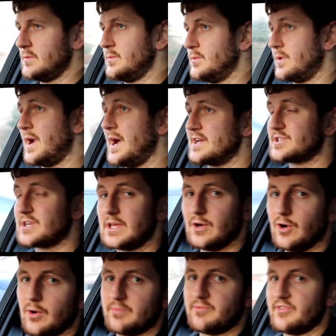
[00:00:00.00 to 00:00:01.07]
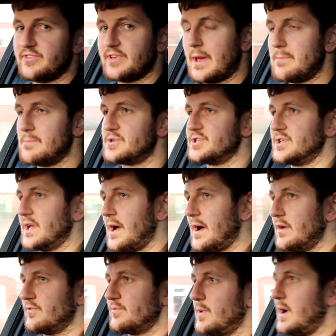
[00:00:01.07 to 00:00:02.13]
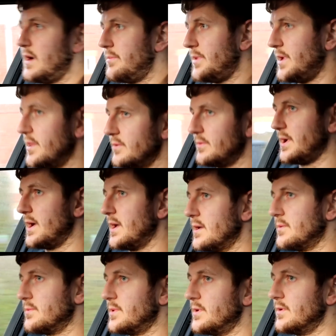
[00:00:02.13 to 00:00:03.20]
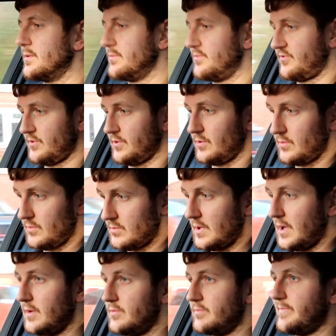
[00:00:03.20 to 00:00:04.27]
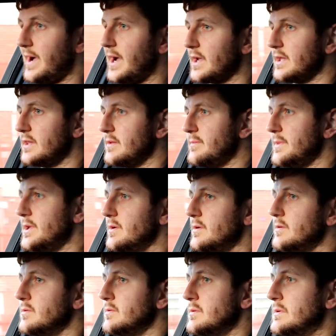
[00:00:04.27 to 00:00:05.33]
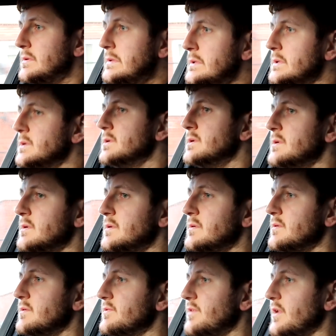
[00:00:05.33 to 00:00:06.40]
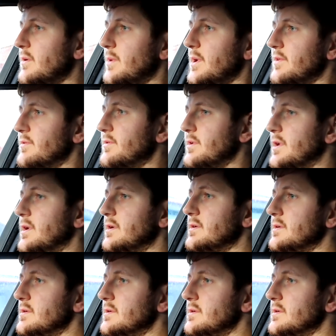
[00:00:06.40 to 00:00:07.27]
We're actually up to temperature now as well, by the way. We're up to like bang in the middle. So whether or not